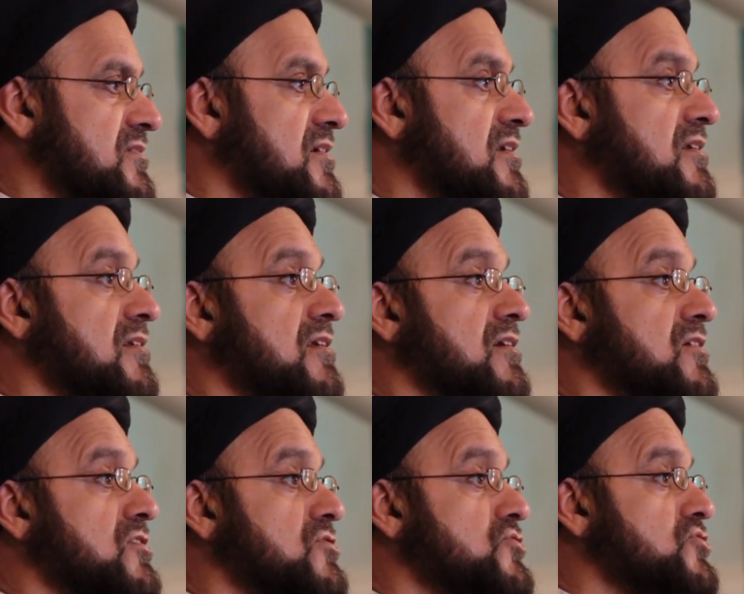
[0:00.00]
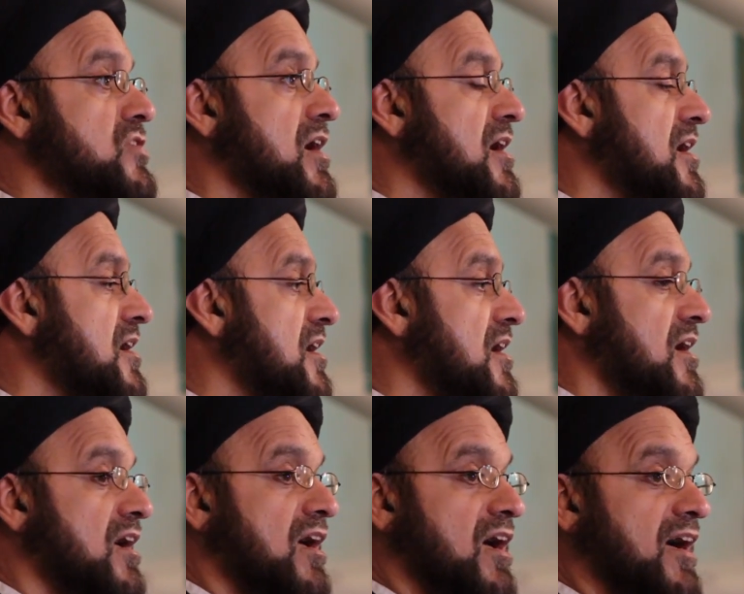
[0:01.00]
till Shah
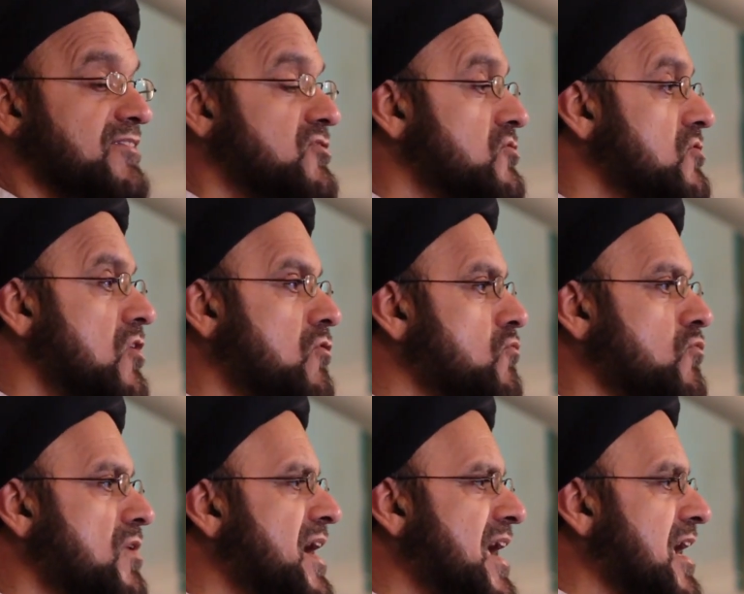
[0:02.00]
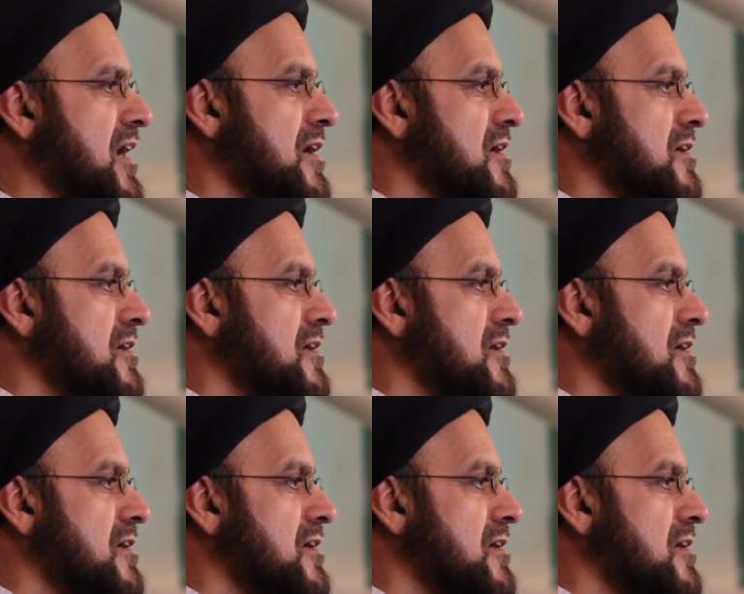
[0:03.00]
had no way